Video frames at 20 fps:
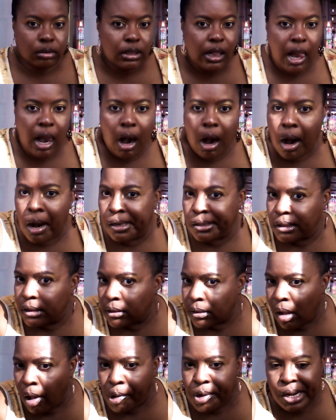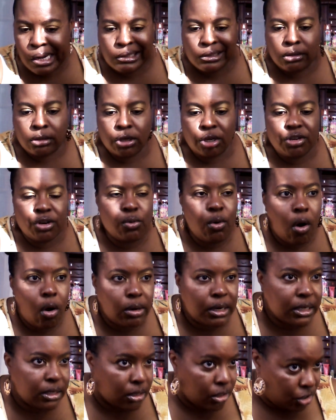Okay. So you
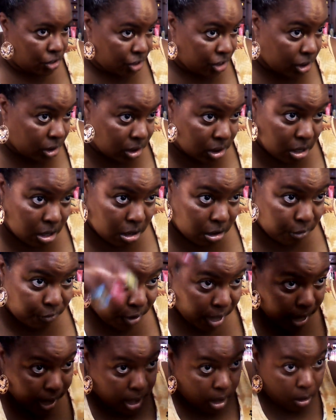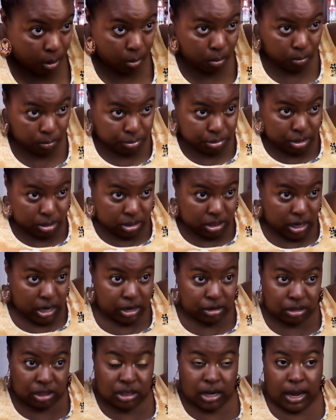all get the gist of how this
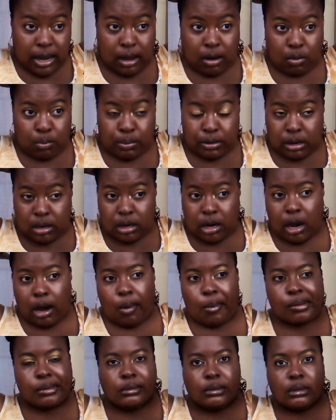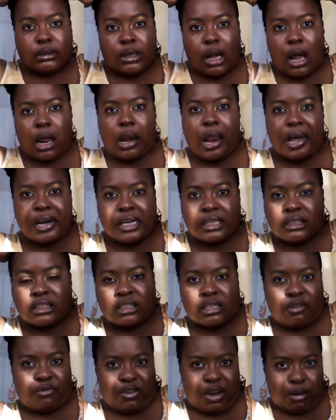hairstyle would go. And like I
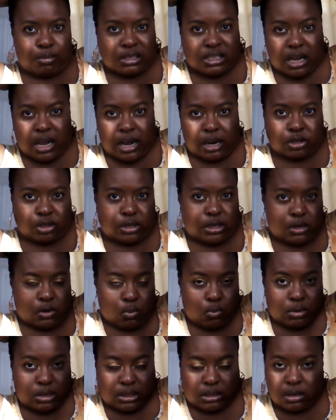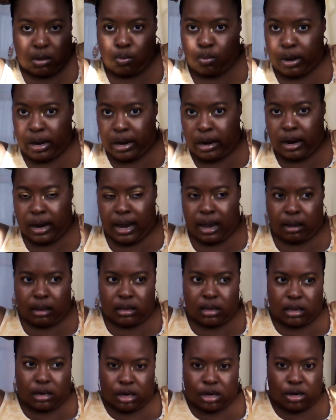said, if I was actually going
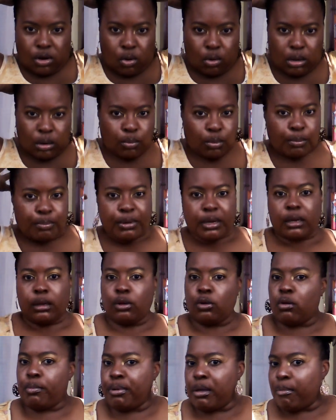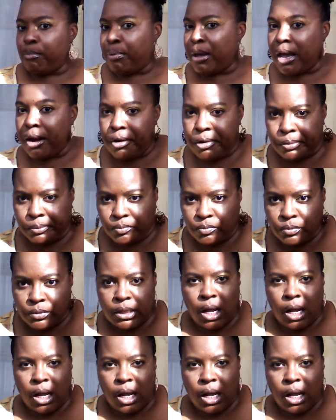somewhere, it would be a little bit better.